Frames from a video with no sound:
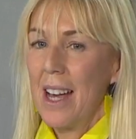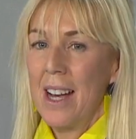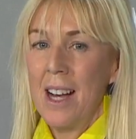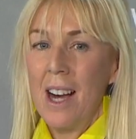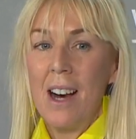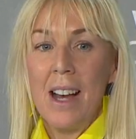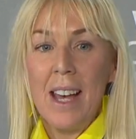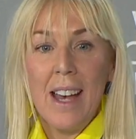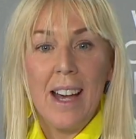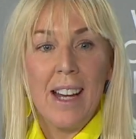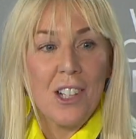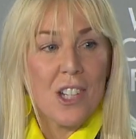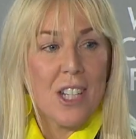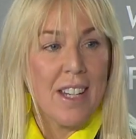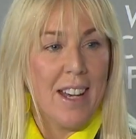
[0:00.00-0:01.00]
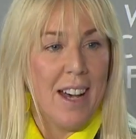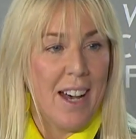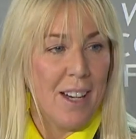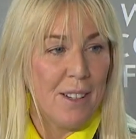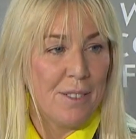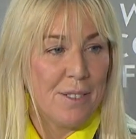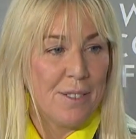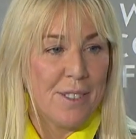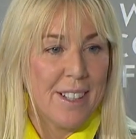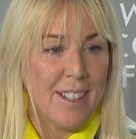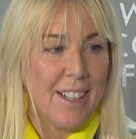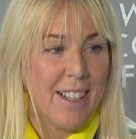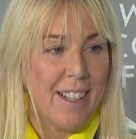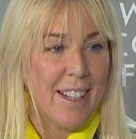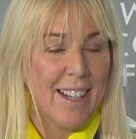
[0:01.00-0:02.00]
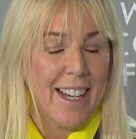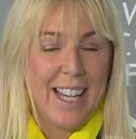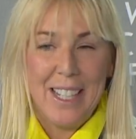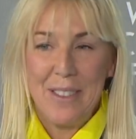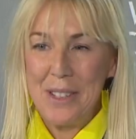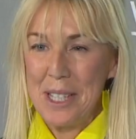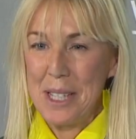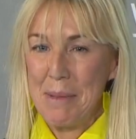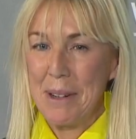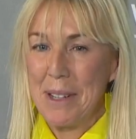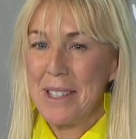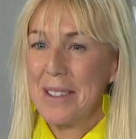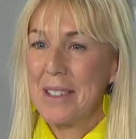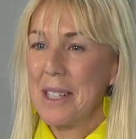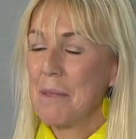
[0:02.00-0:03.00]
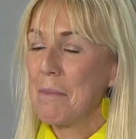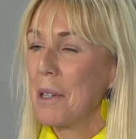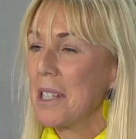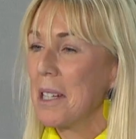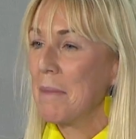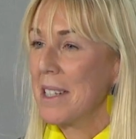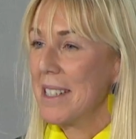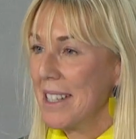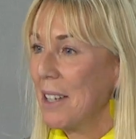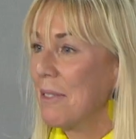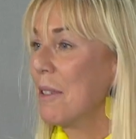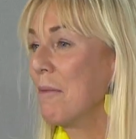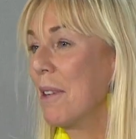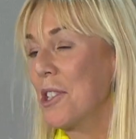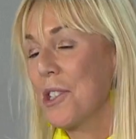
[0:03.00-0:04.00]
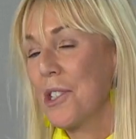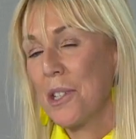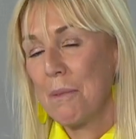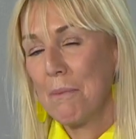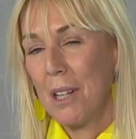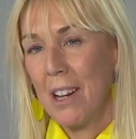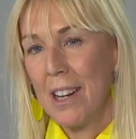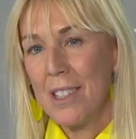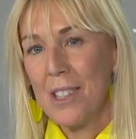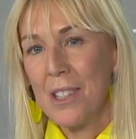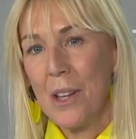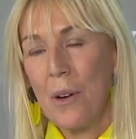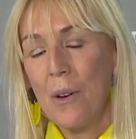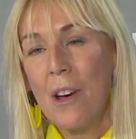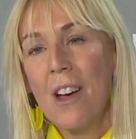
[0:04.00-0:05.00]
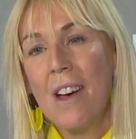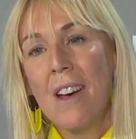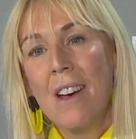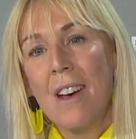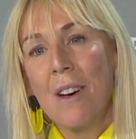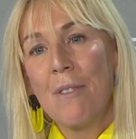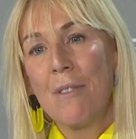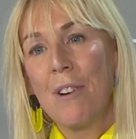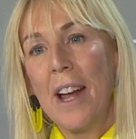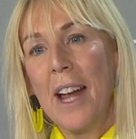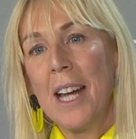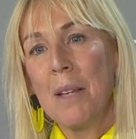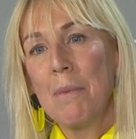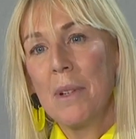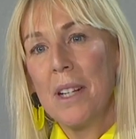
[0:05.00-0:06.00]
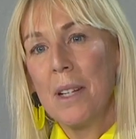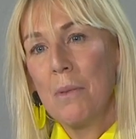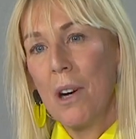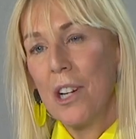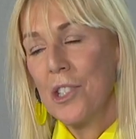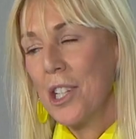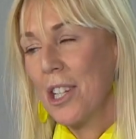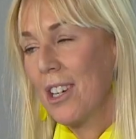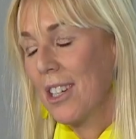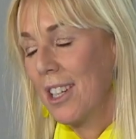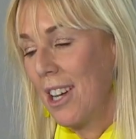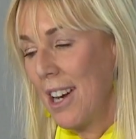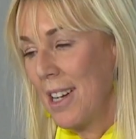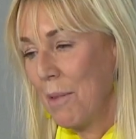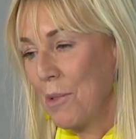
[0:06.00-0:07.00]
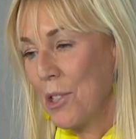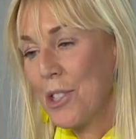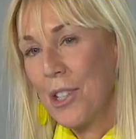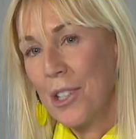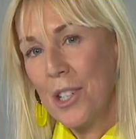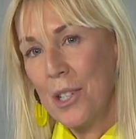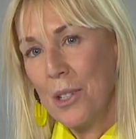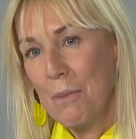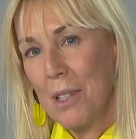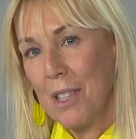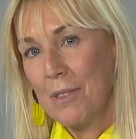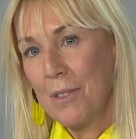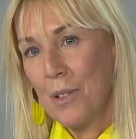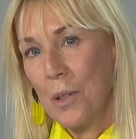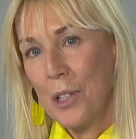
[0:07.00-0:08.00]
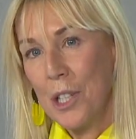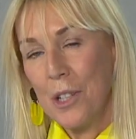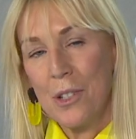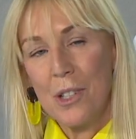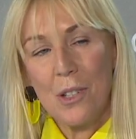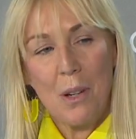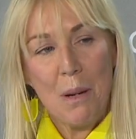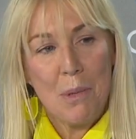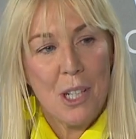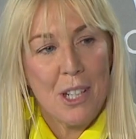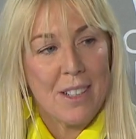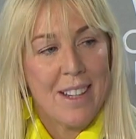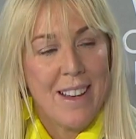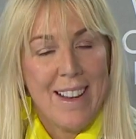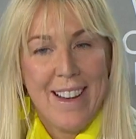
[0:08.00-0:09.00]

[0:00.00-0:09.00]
I actually have a lived experience of disability myself. I'm registered blind. So for anybody watching online, I'm just going to do a bit of audio description.